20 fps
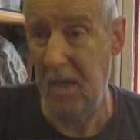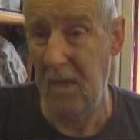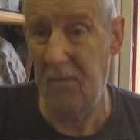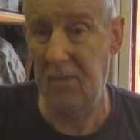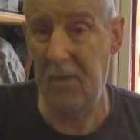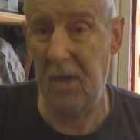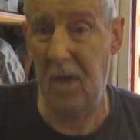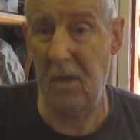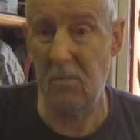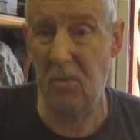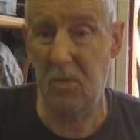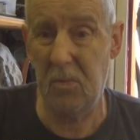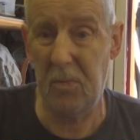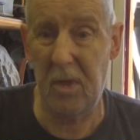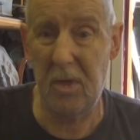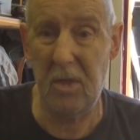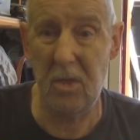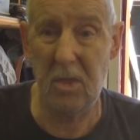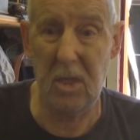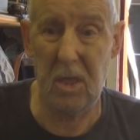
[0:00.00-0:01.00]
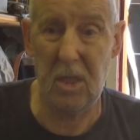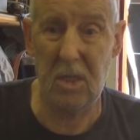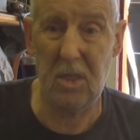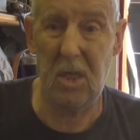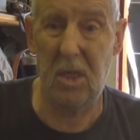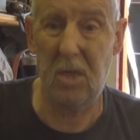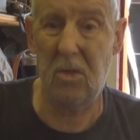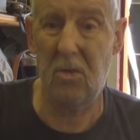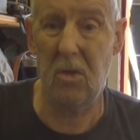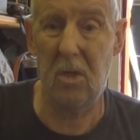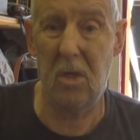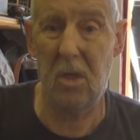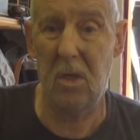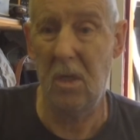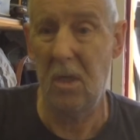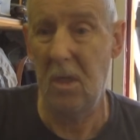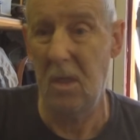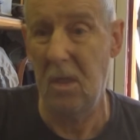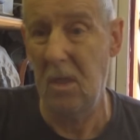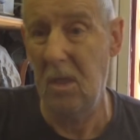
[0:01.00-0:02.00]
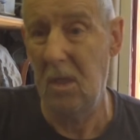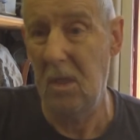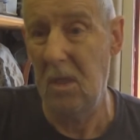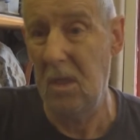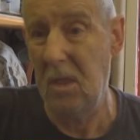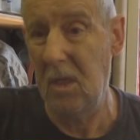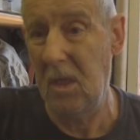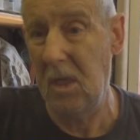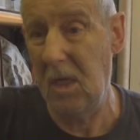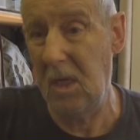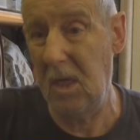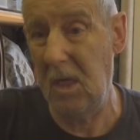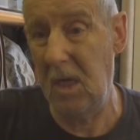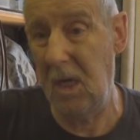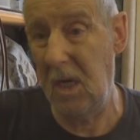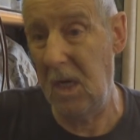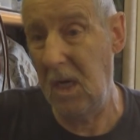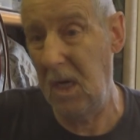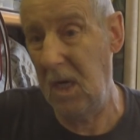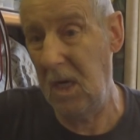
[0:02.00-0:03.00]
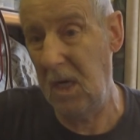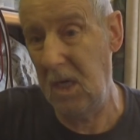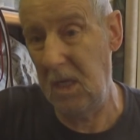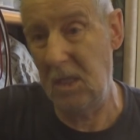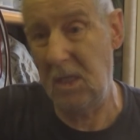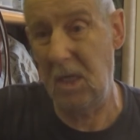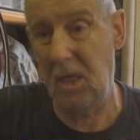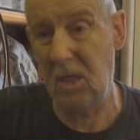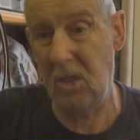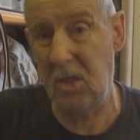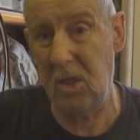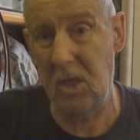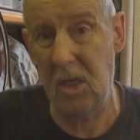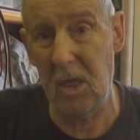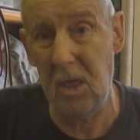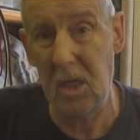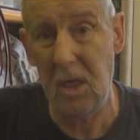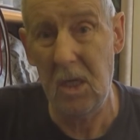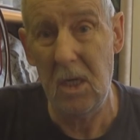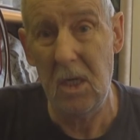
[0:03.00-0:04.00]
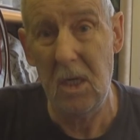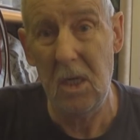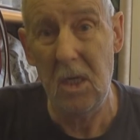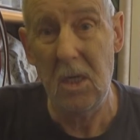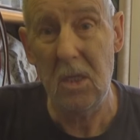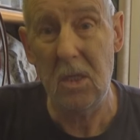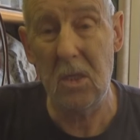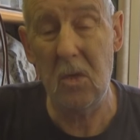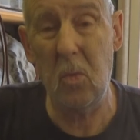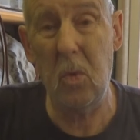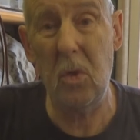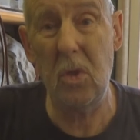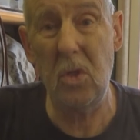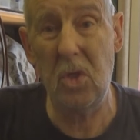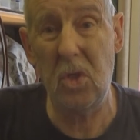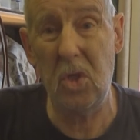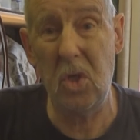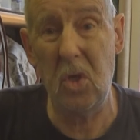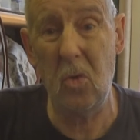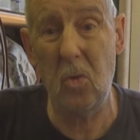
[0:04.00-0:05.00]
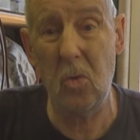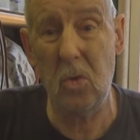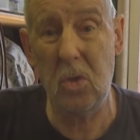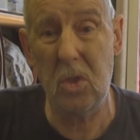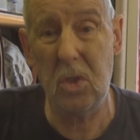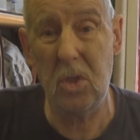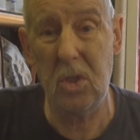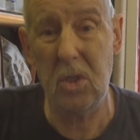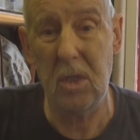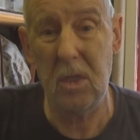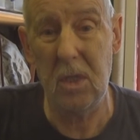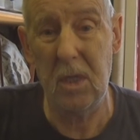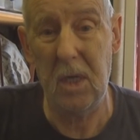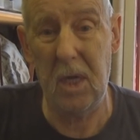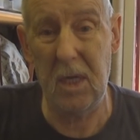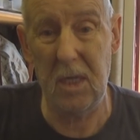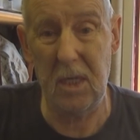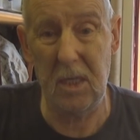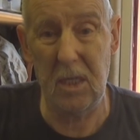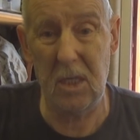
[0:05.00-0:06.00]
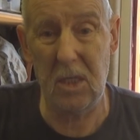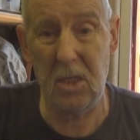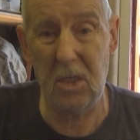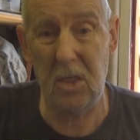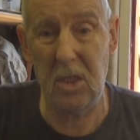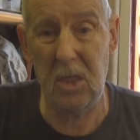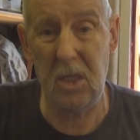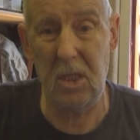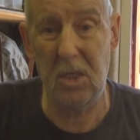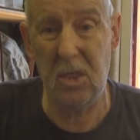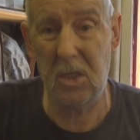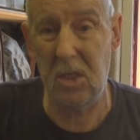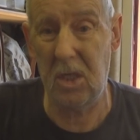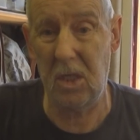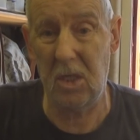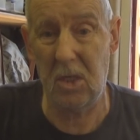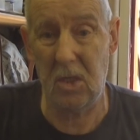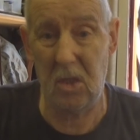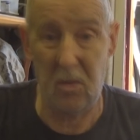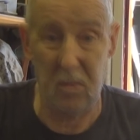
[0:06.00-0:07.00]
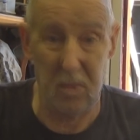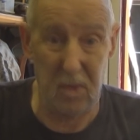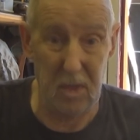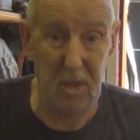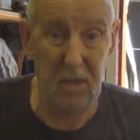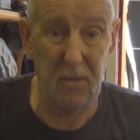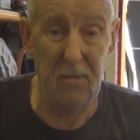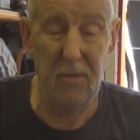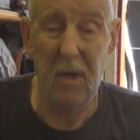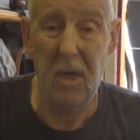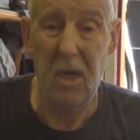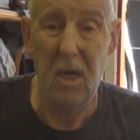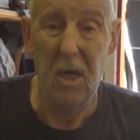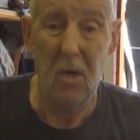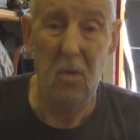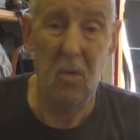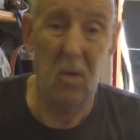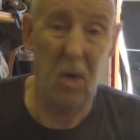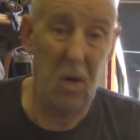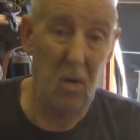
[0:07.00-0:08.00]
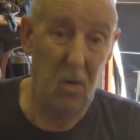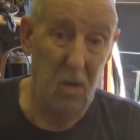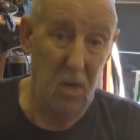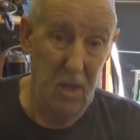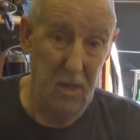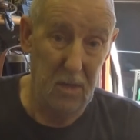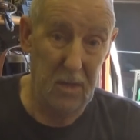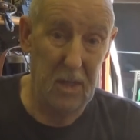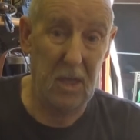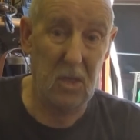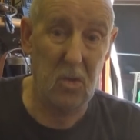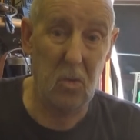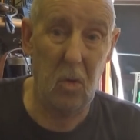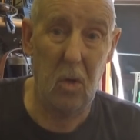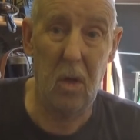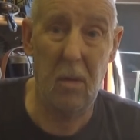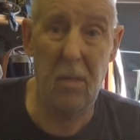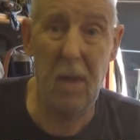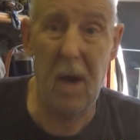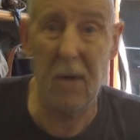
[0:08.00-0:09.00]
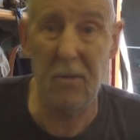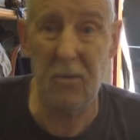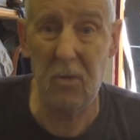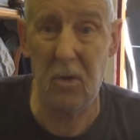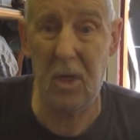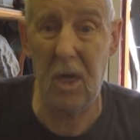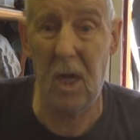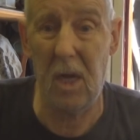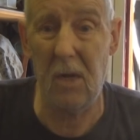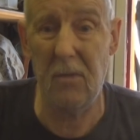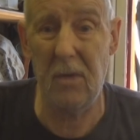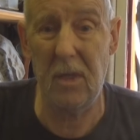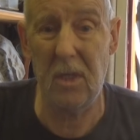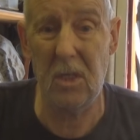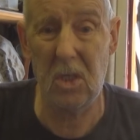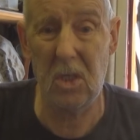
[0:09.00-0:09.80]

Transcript: flame spreaders, etc. He does the windshields, and he does the heat sinks, I believe. Well, that's what I'm after, a couple of